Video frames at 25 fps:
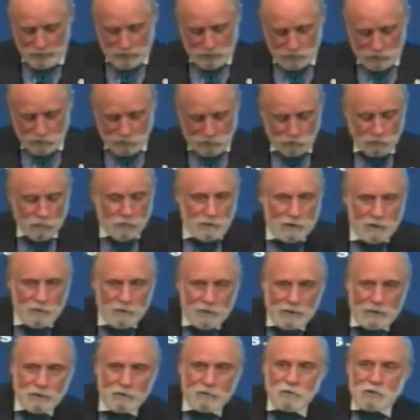So
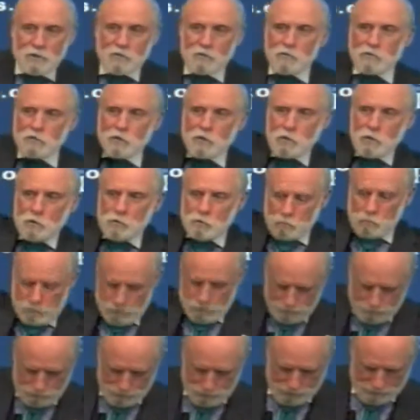here's the code
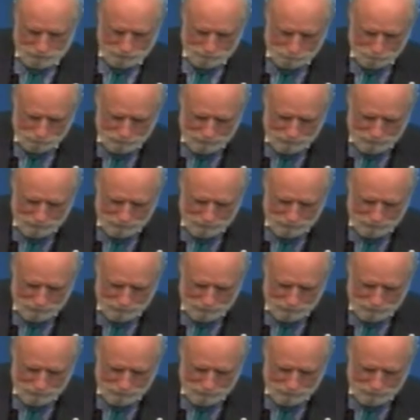word for you.